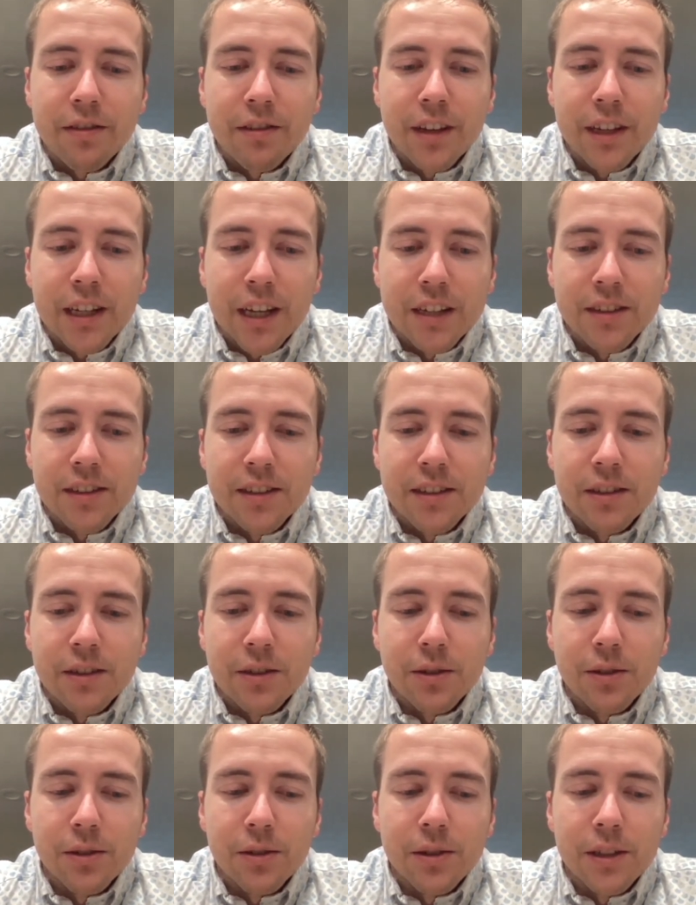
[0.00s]
a cousin
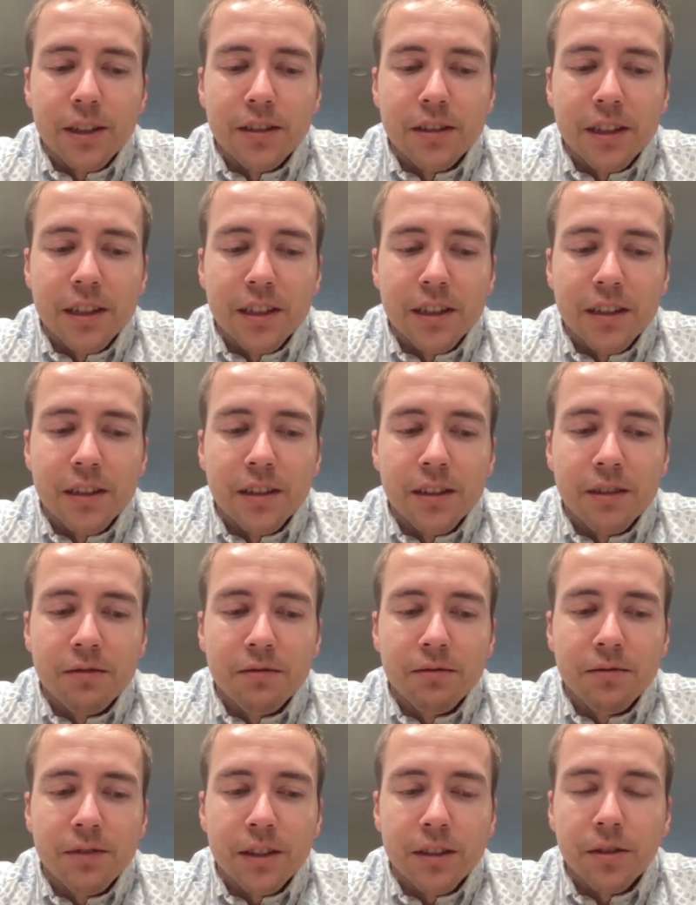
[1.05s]
who is in
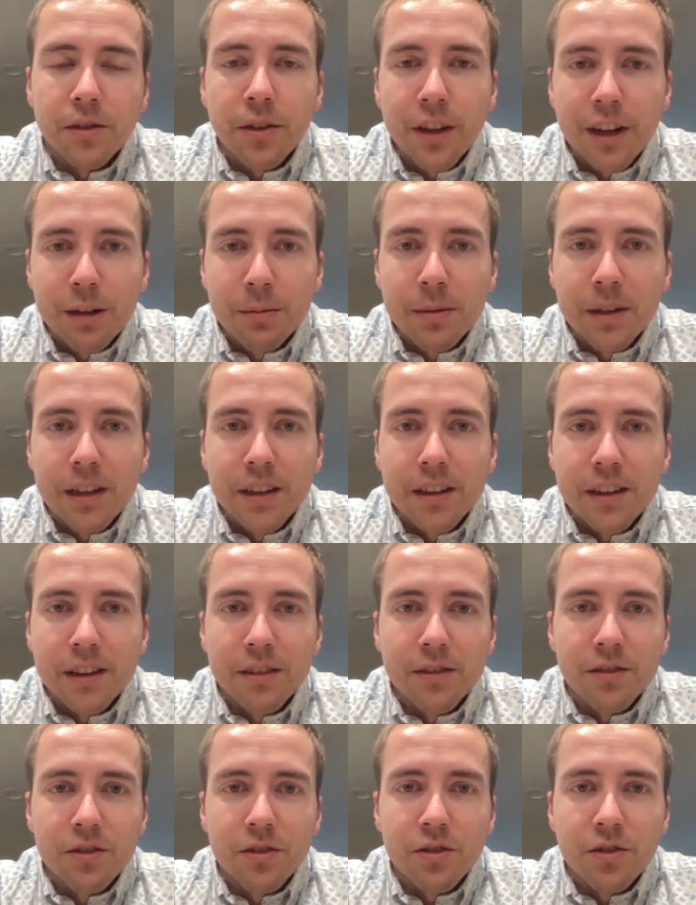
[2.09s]
physical therapy, and
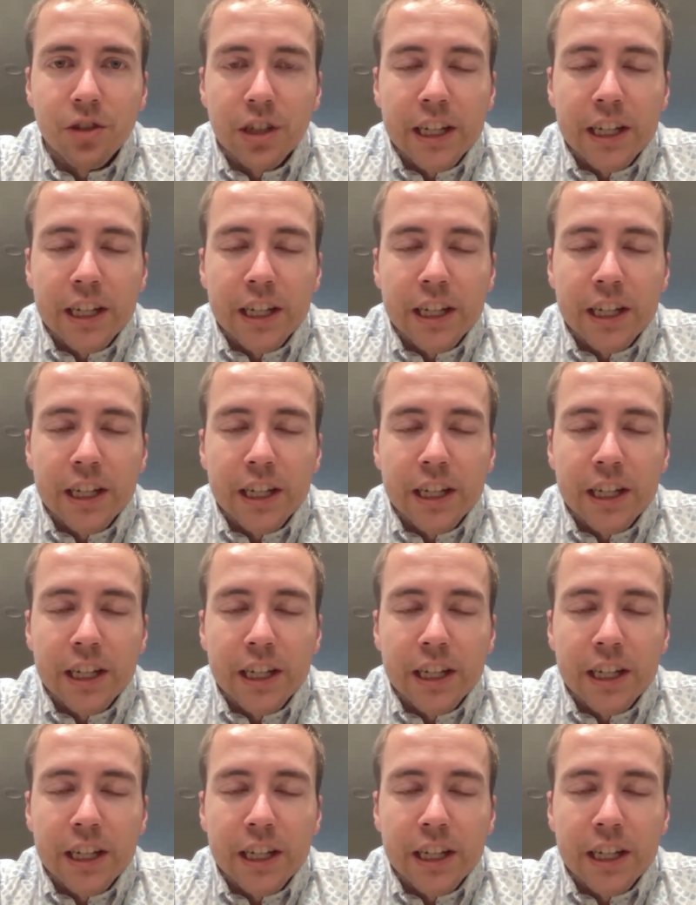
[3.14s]
she